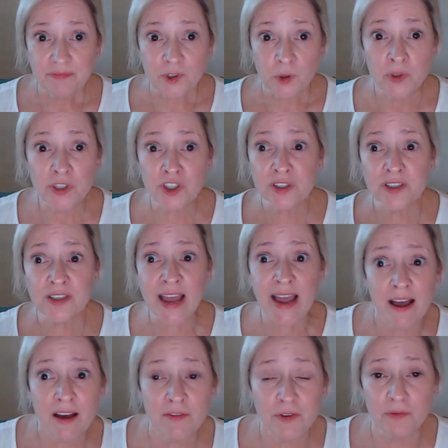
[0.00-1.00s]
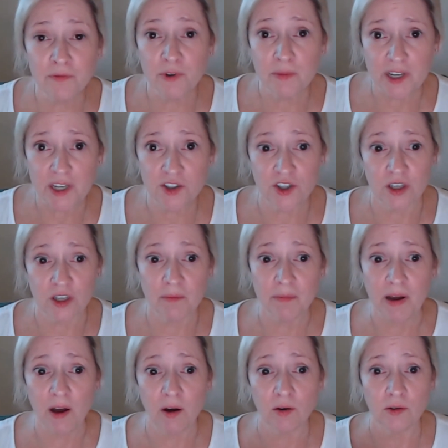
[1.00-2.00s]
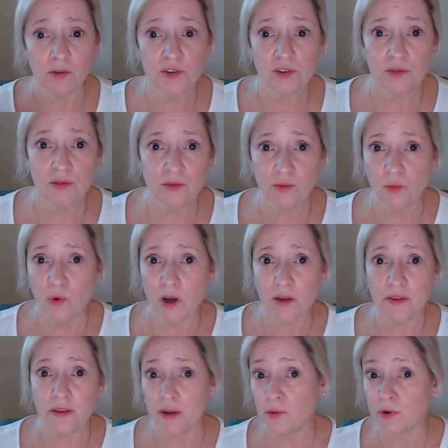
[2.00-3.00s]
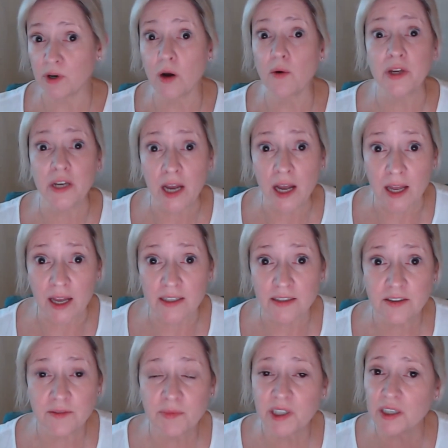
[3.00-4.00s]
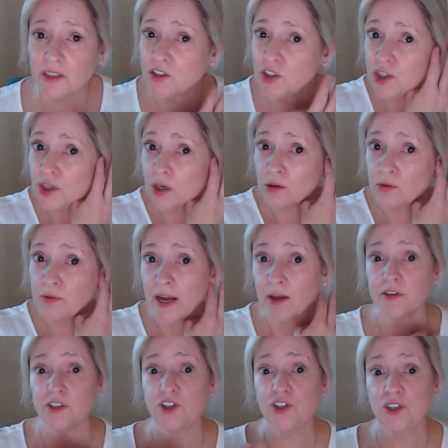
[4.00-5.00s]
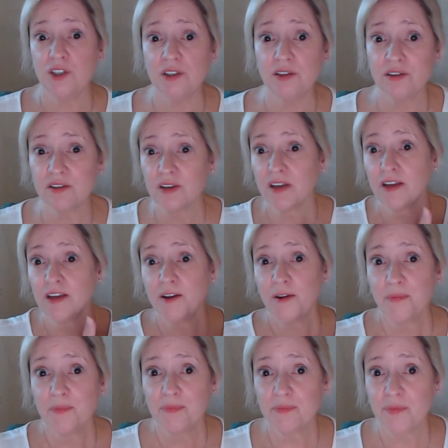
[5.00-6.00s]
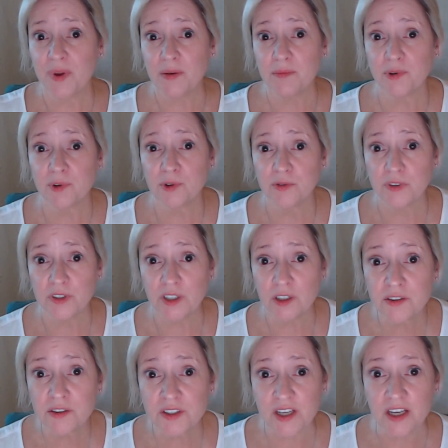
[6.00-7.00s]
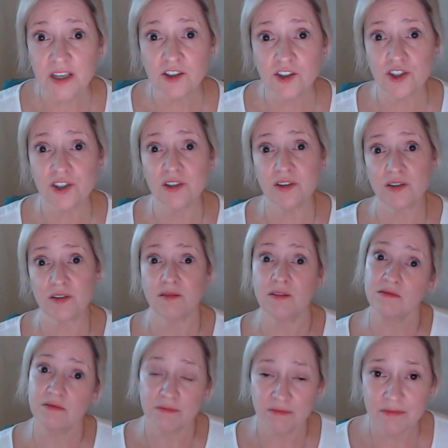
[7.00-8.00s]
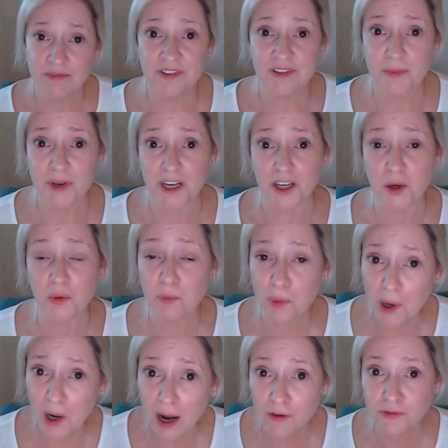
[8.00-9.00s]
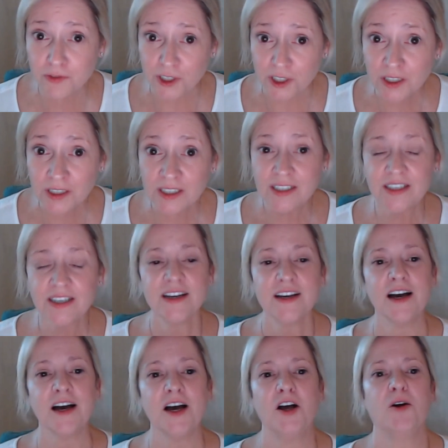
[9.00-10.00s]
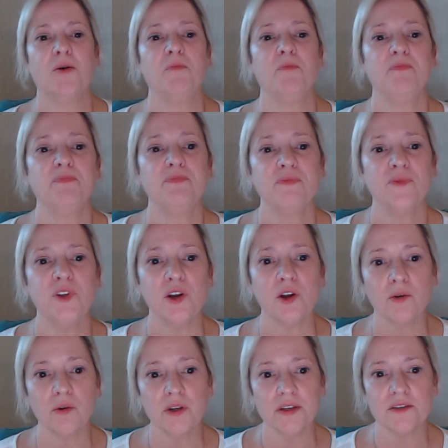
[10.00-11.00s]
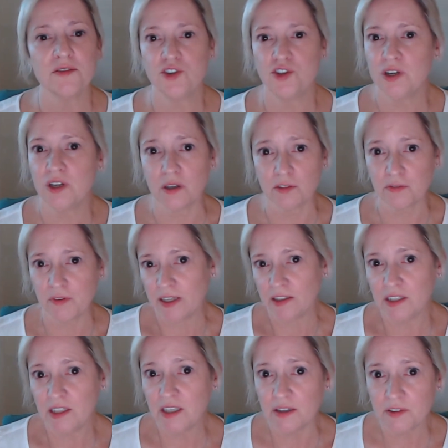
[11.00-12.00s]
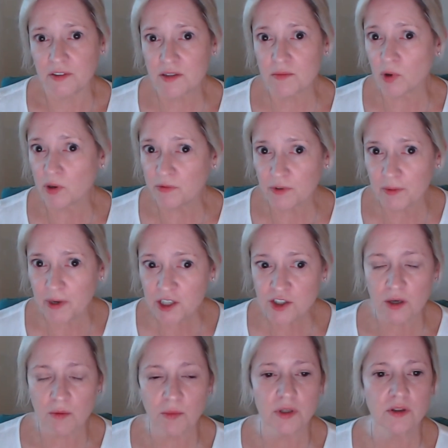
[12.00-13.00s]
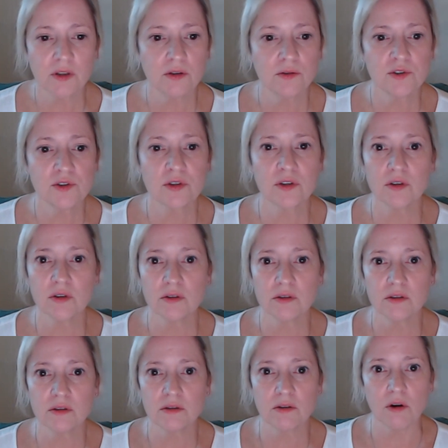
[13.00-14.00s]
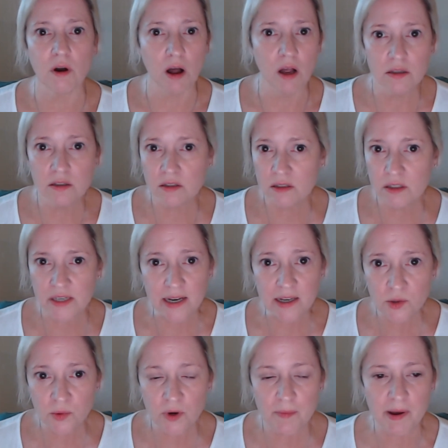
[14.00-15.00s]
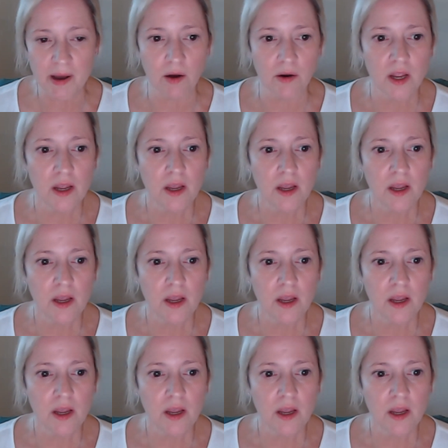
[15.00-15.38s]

We just have information about what they were going on. But, now that she's been proven guilty and she's submitting a proffer, is she going to finally give us more information on what those calls and texts were about?